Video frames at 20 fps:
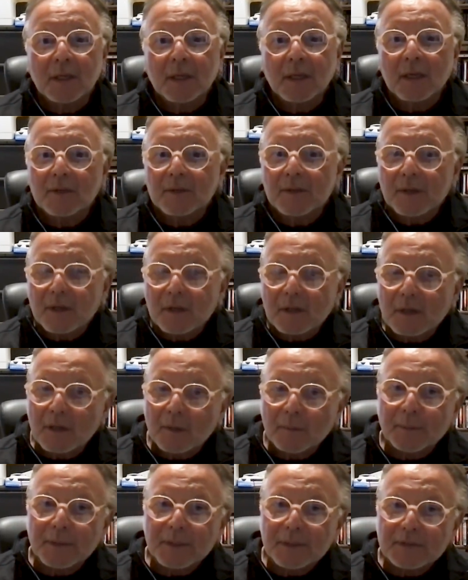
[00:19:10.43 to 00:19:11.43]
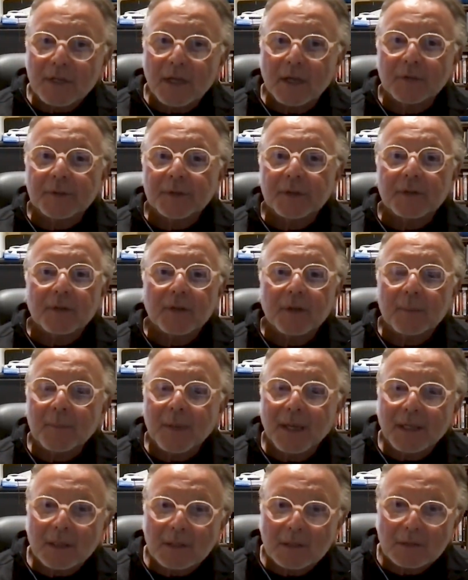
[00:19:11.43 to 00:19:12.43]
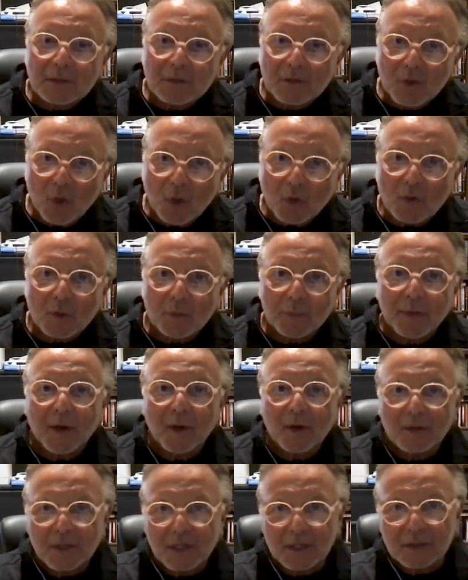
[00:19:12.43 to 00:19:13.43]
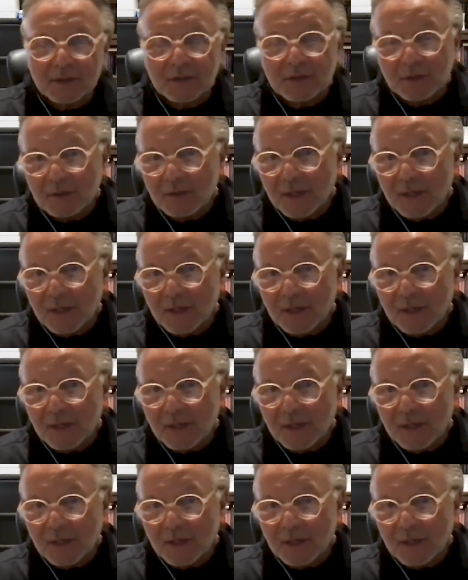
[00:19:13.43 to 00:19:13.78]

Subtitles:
And there are companies out there that make local power conditioning.